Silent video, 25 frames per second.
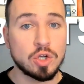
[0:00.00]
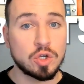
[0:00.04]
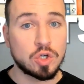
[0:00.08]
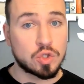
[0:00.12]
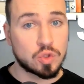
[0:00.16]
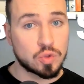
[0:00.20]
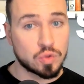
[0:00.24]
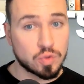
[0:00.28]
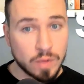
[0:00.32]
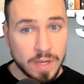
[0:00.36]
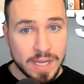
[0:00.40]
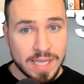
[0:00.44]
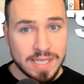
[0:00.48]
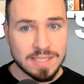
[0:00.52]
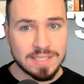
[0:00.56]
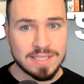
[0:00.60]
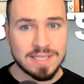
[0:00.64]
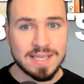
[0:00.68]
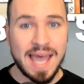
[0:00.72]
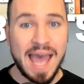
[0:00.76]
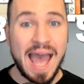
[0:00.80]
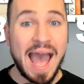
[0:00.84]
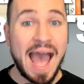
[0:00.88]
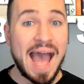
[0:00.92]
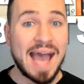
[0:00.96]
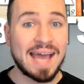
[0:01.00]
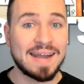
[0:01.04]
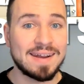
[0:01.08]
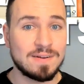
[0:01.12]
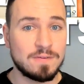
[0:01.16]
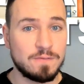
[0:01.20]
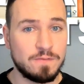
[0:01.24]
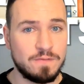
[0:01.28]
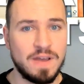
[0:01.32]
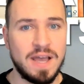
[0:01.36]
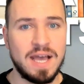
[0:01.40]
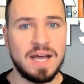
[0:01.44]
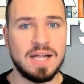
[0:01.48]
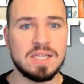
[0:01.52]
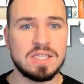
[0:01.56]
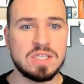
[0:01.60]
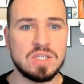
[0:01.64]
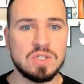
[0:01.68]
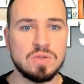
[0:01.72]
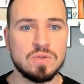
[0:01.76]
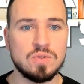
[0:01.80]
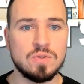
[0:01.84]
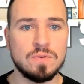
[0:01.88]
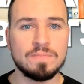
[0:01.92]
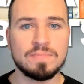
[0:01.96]
great added
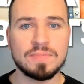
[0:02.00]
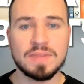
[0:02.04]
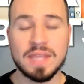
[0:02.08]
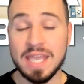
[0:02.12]
value,